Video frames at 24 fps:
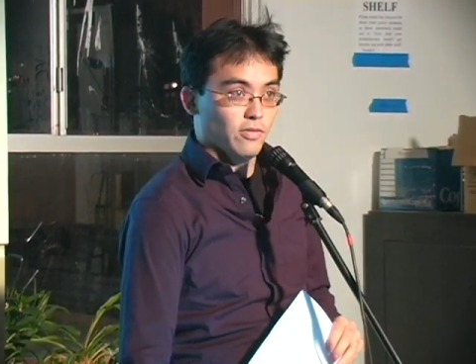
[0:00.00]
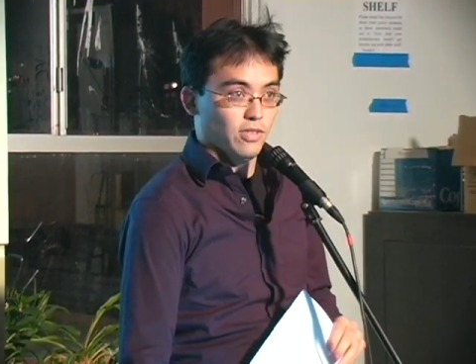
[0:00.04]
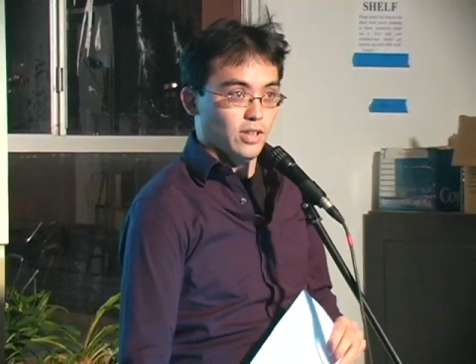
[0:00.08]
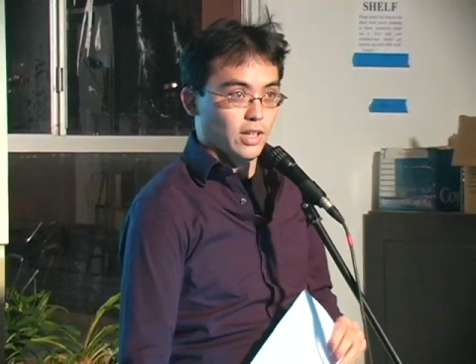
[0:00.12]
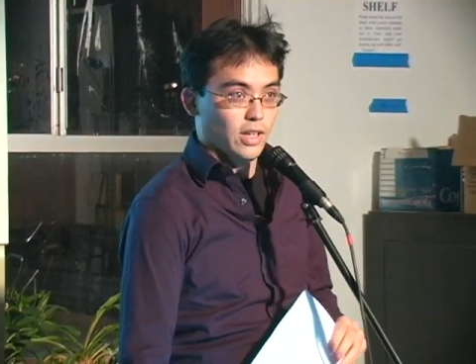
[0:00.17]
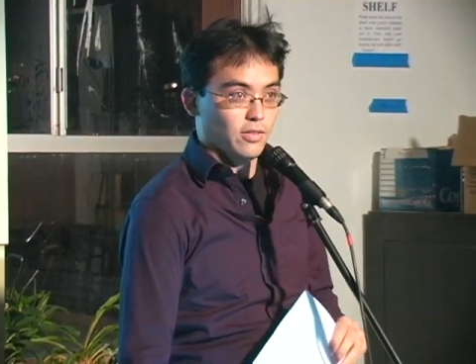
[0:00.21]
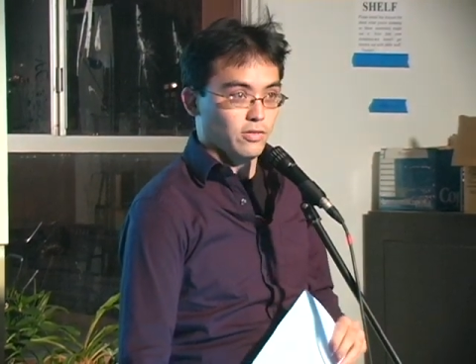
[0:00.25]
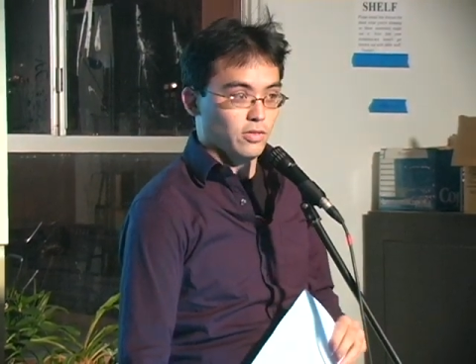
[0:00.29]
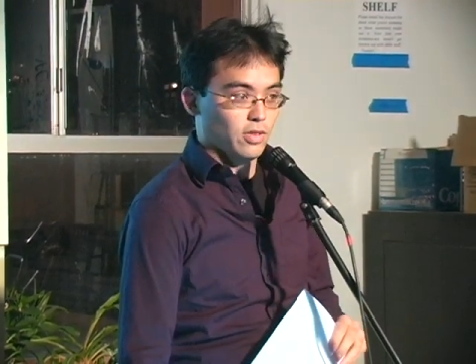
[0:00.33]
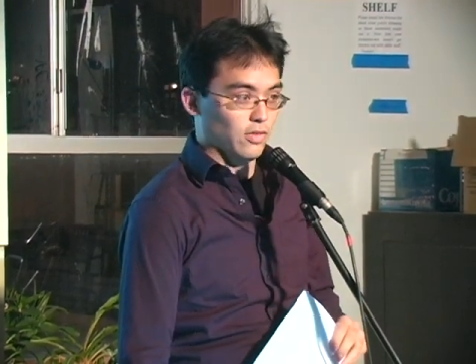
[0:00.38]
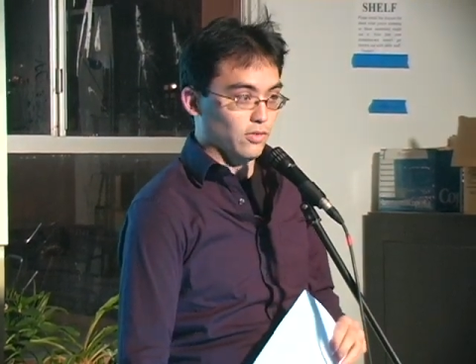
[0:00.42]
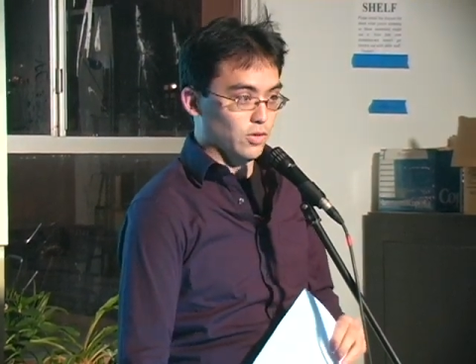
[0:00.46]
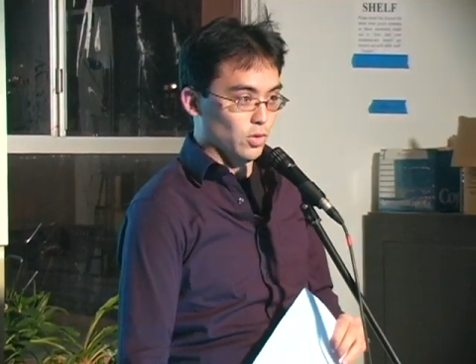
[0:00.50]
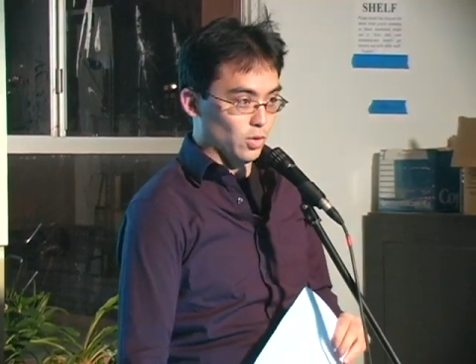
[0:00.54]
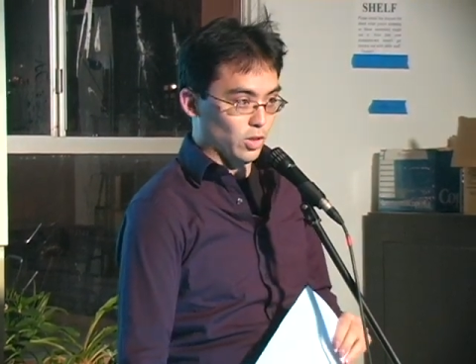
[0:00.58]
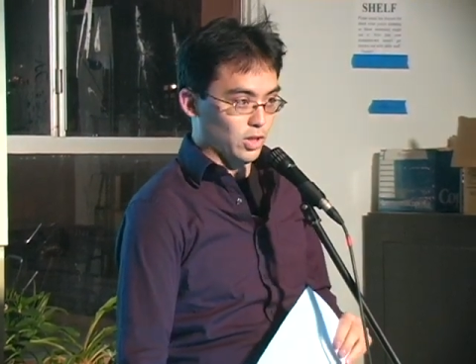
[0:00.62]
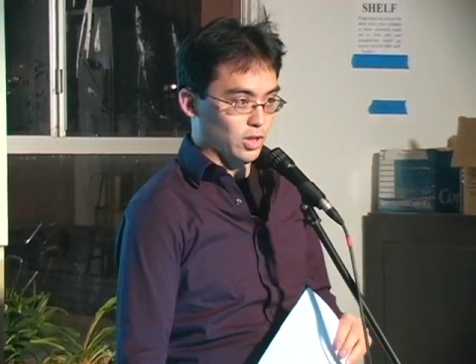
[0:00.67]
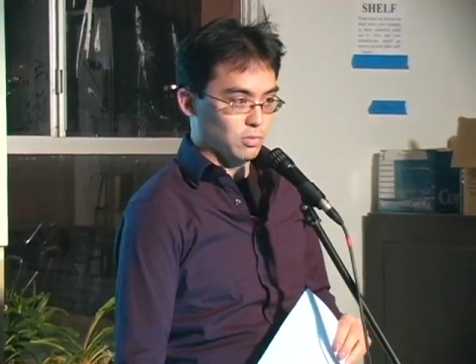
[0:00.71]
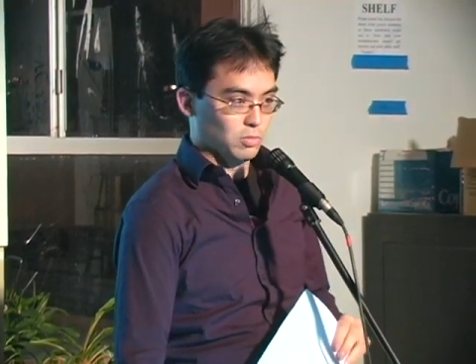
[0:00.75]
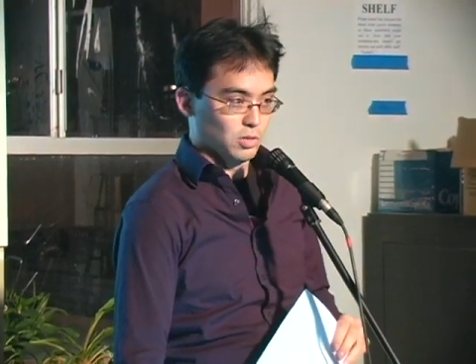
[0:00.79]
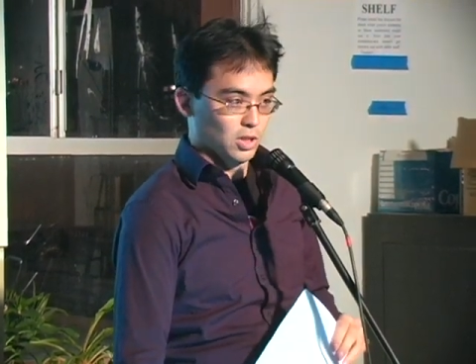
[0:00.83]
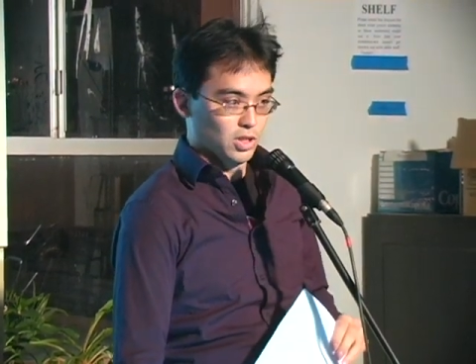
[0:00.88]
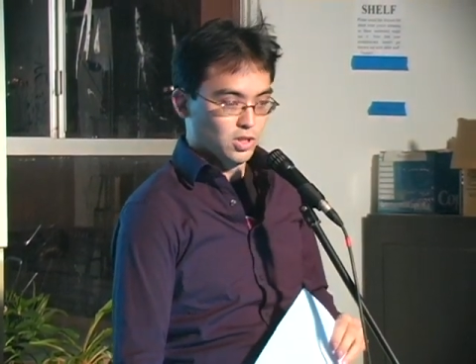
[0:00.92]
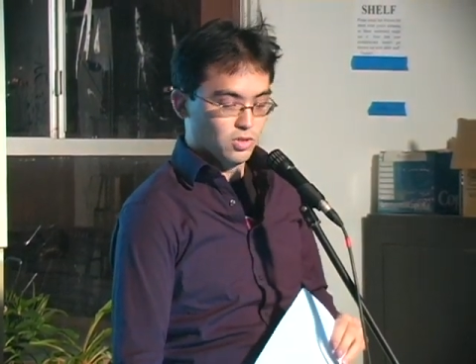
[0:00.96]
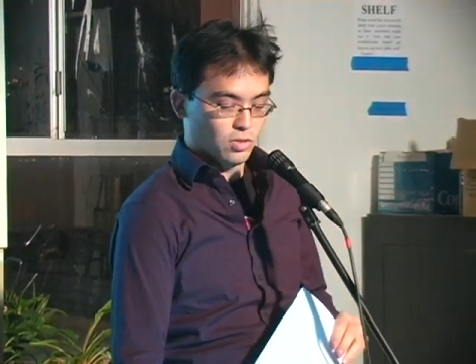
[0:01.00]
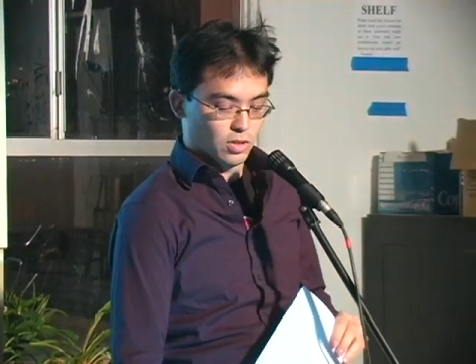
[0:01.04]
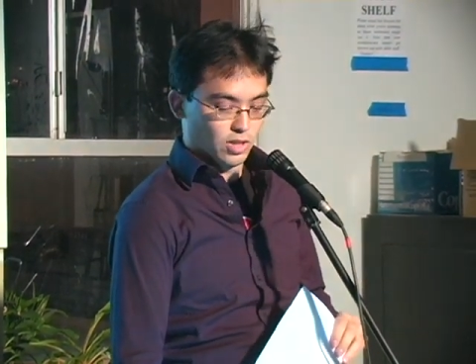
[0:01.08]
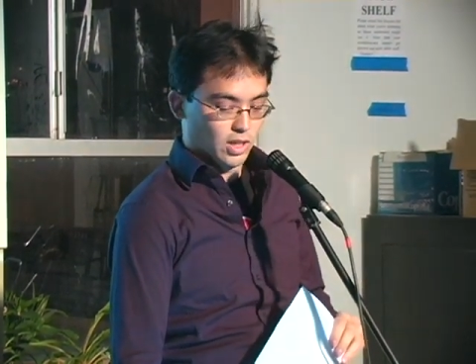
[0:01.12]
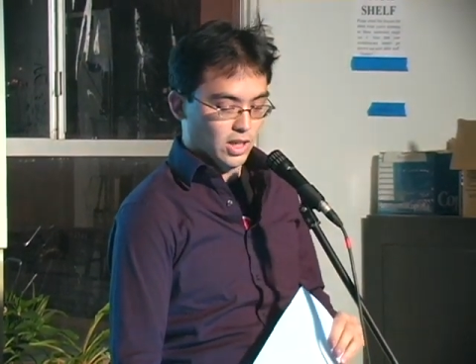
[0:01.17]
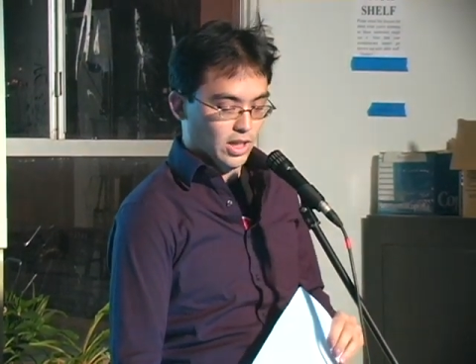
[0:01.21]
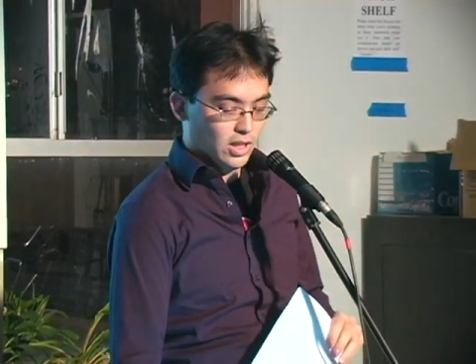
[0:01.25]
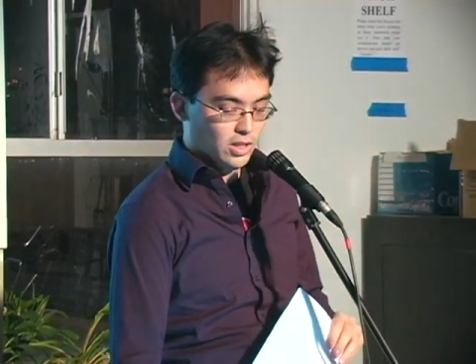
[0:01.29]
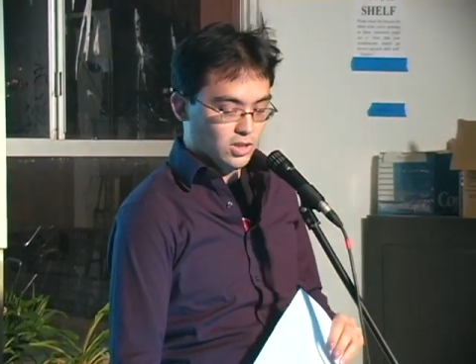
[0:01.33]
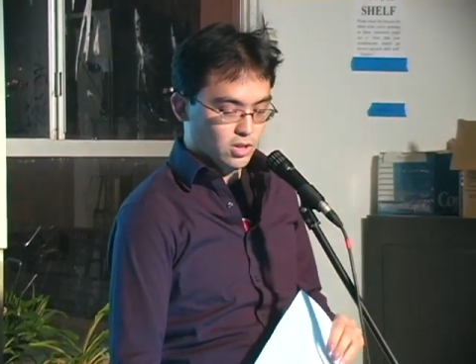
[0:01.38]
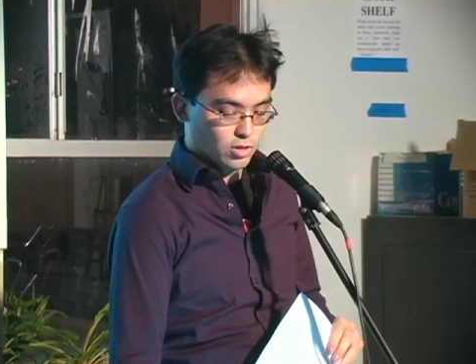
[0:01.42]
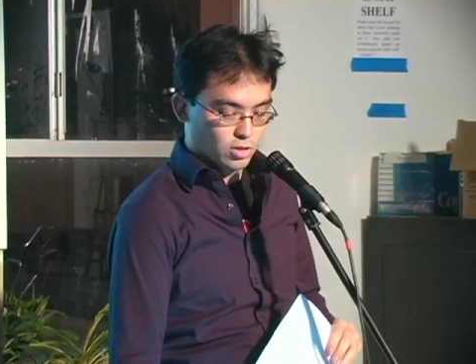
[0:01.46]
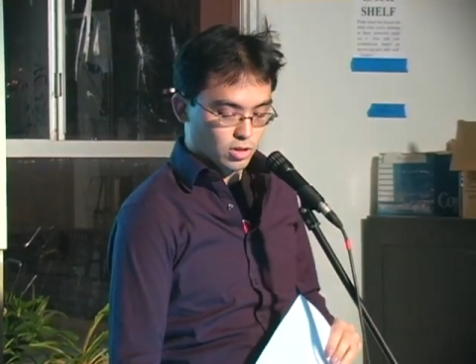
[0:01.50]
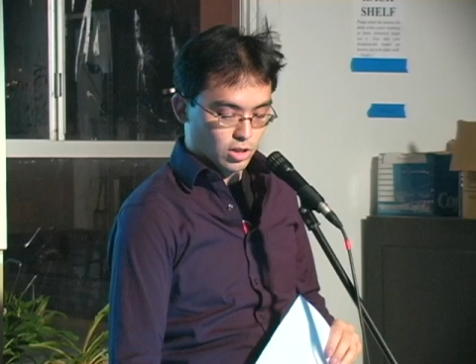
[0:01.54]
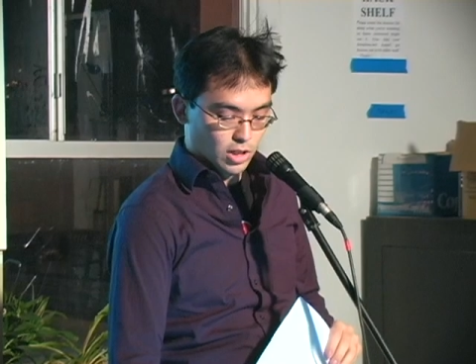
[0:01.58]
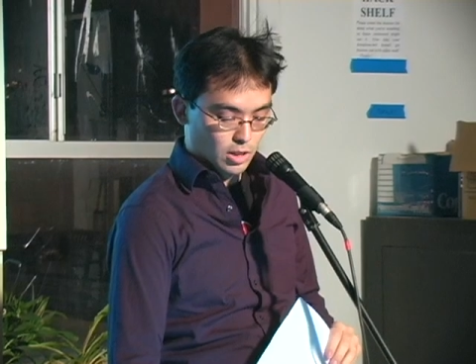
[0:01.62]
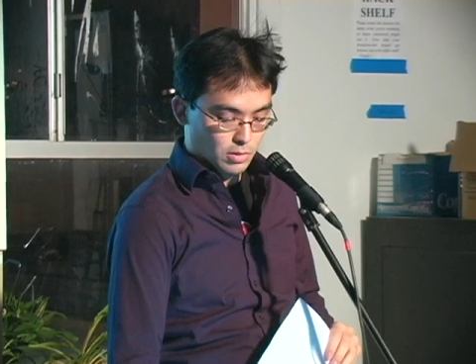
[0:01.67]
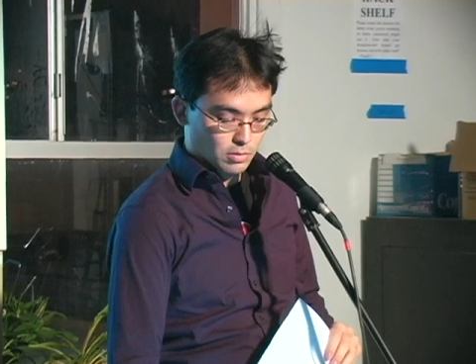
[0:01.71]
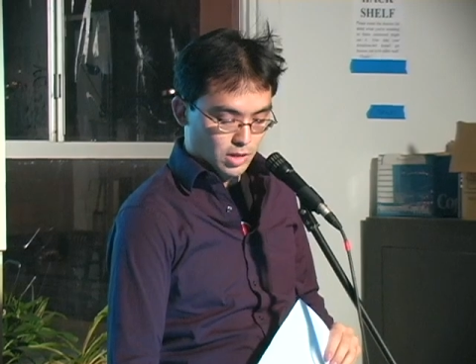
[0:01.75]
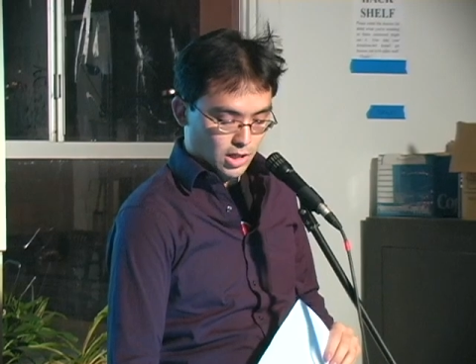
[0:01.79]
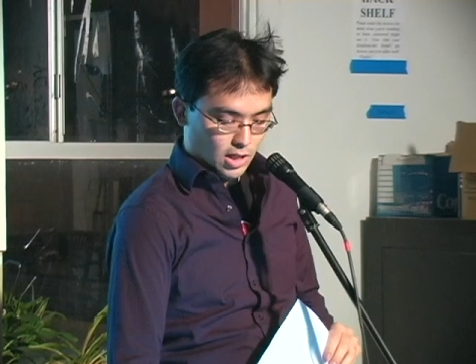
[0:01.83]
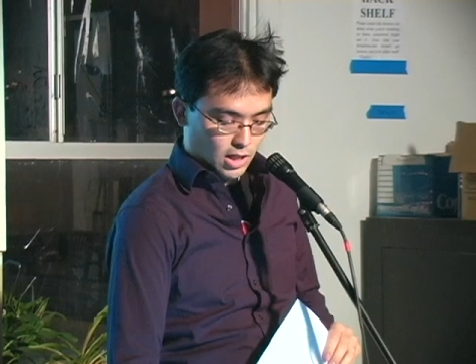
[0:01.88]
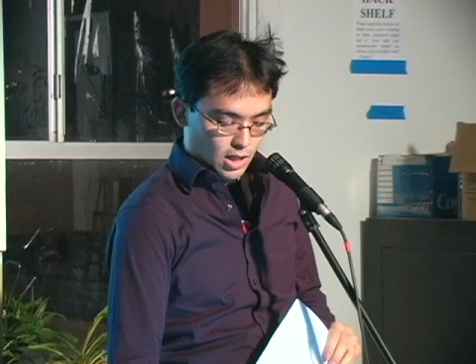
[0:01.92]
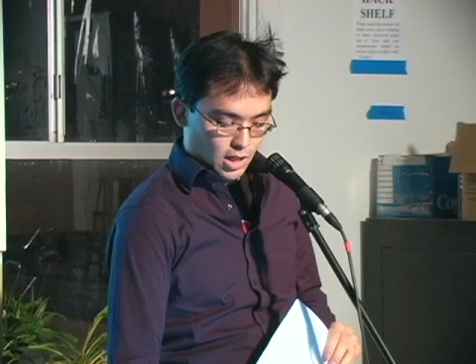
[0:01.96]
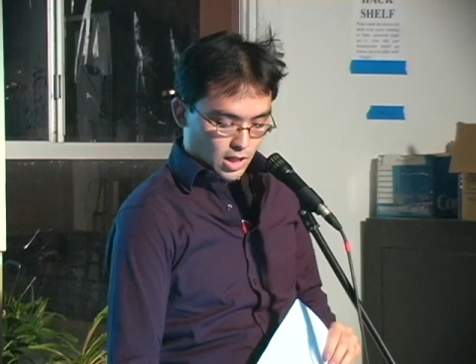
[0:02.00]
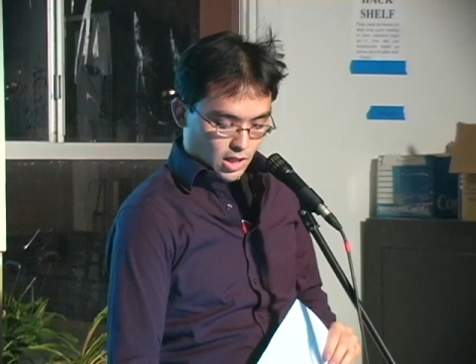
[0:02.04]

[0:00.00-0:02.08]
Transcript: flavor of Noisebridge for ice cream